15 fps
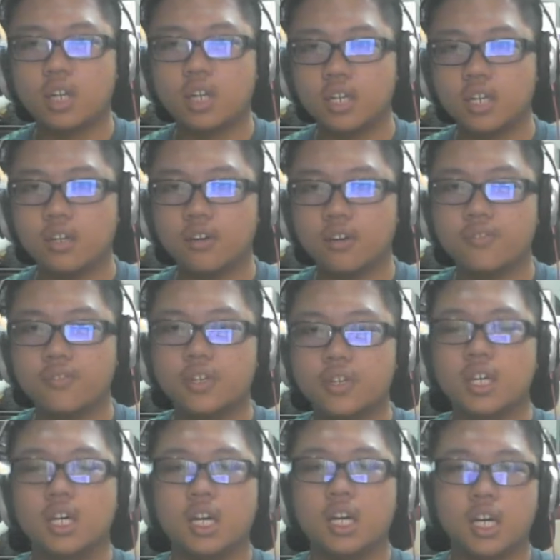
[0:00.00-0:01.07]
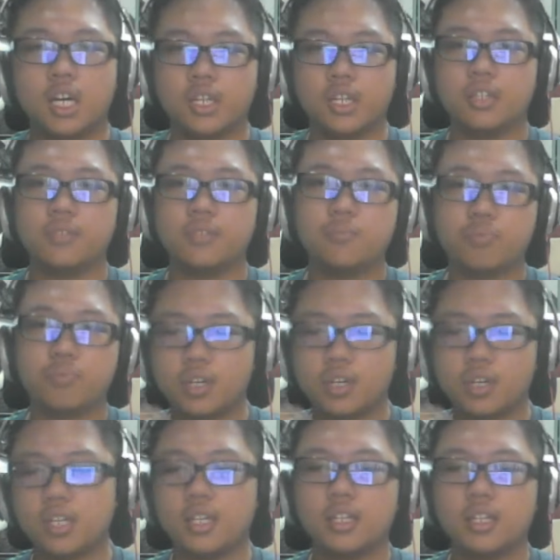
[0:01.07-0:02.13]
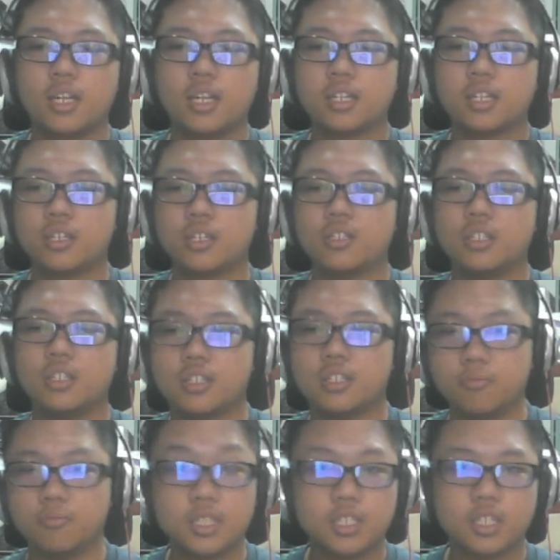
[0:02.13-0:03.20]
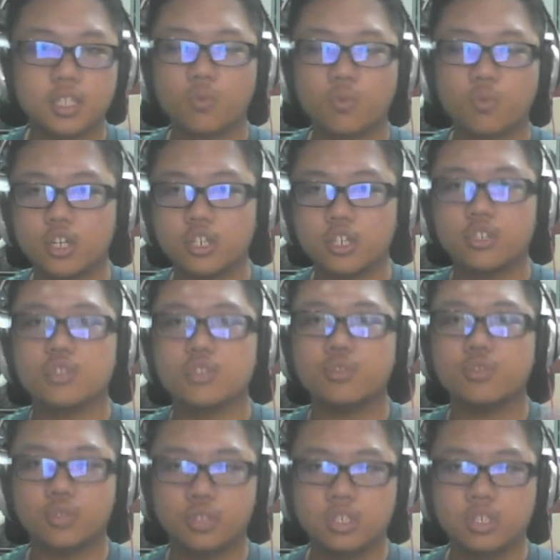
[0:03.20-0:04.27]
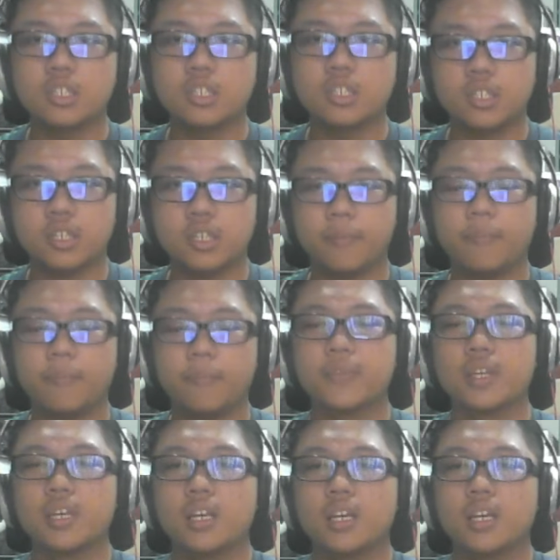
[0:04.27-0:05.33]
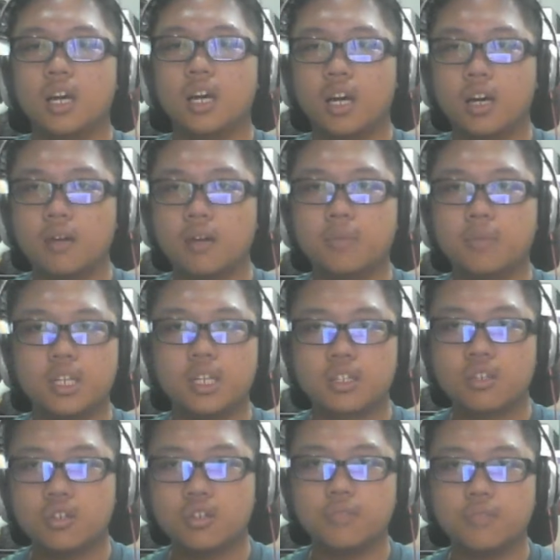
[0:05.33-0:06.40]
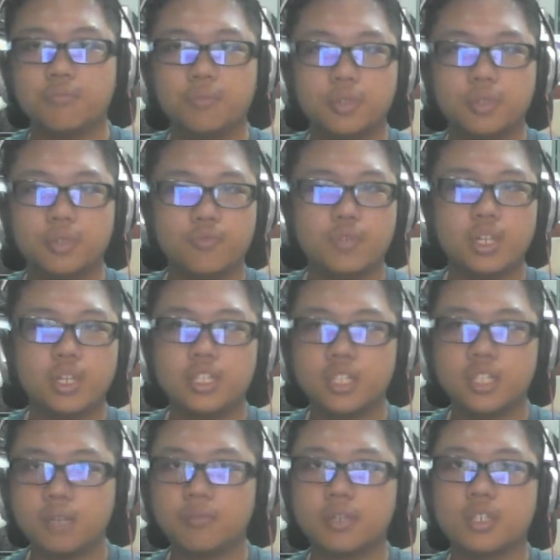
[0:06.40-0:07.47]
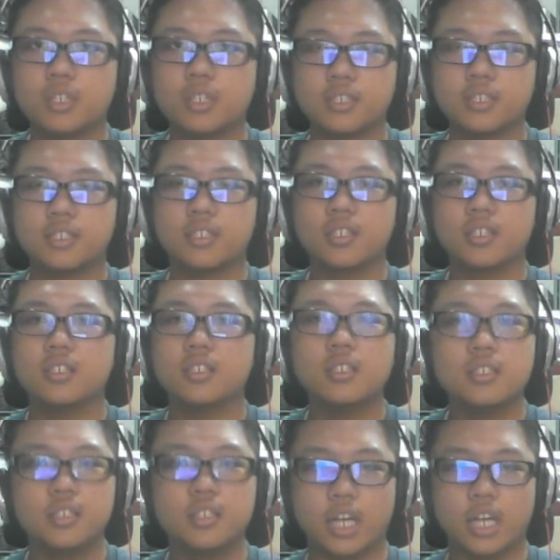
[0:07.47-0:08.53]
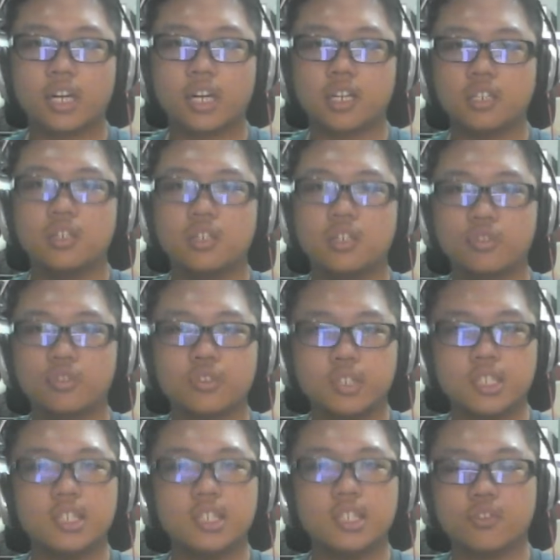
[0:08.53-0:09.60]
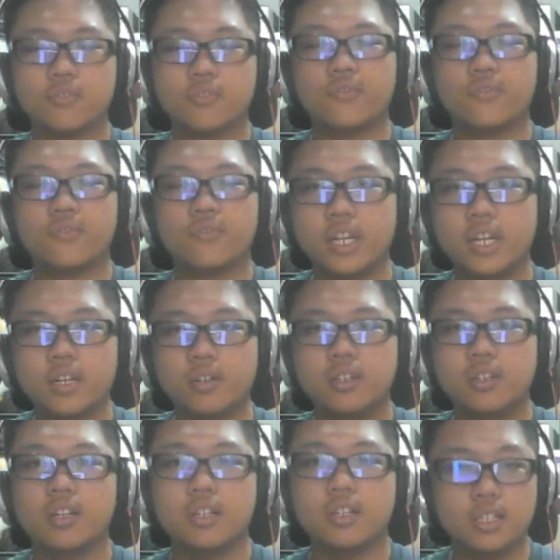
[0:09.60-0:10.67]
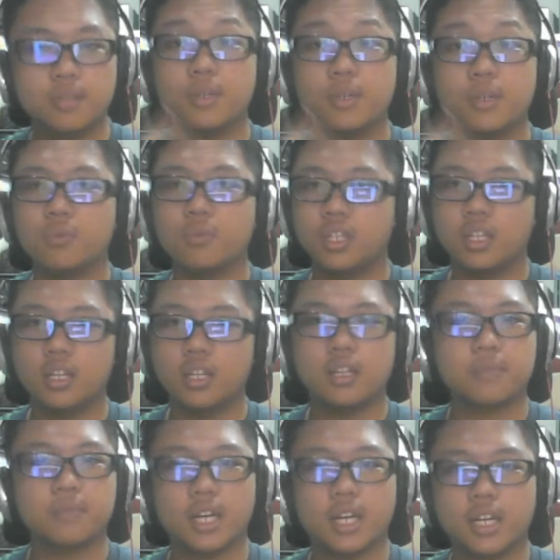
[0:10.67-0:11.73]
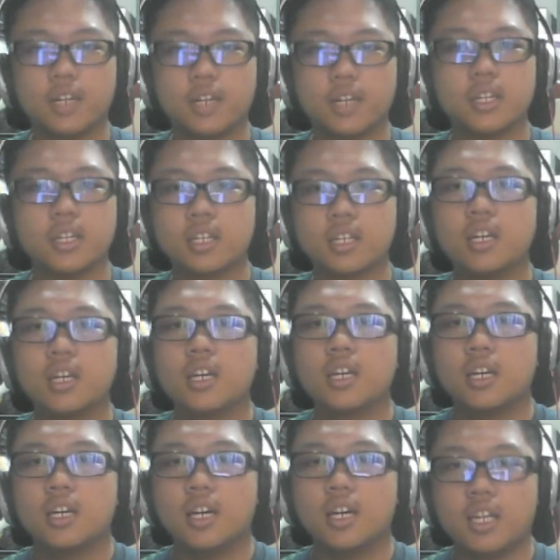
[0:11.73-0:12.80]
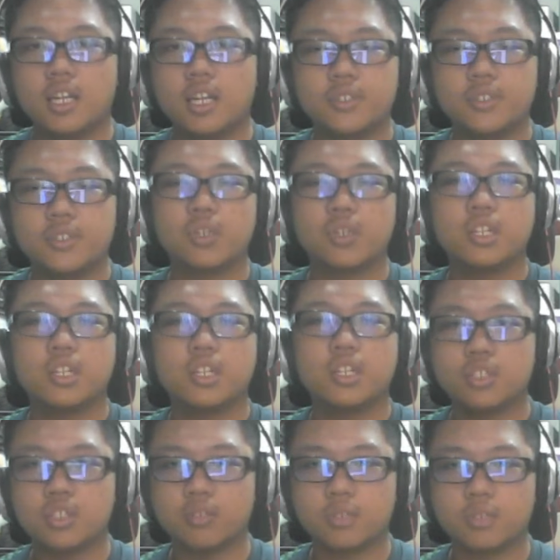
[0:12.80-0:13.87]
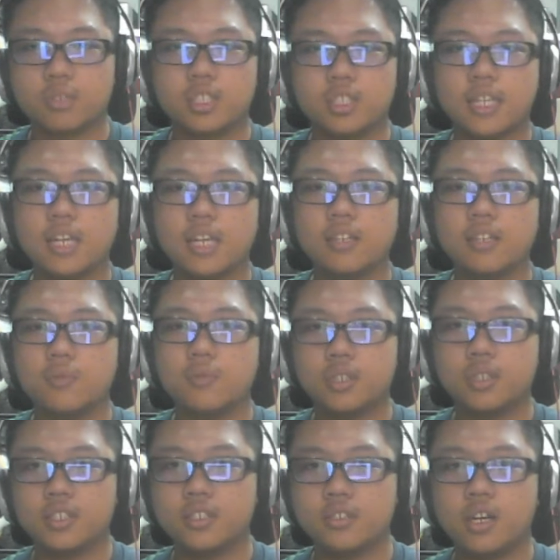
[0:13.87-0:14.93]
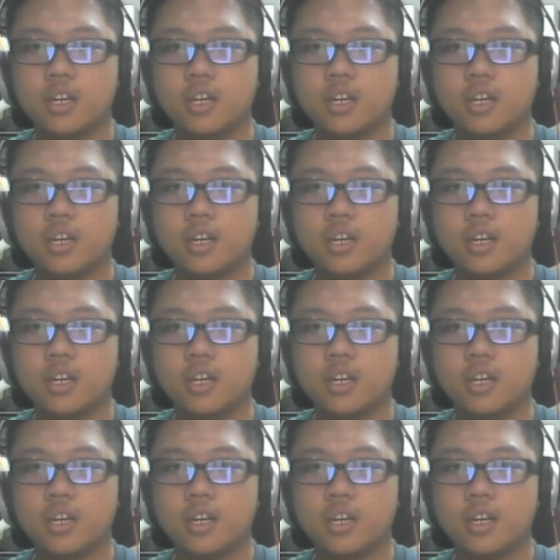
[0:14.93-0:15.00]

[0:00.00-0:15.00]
kind of. And they brought in like this mystic water to heal him, but it couldn't be really done because Jack also needed to fight the demon within him, kind of thing. And that was really interesting, because that was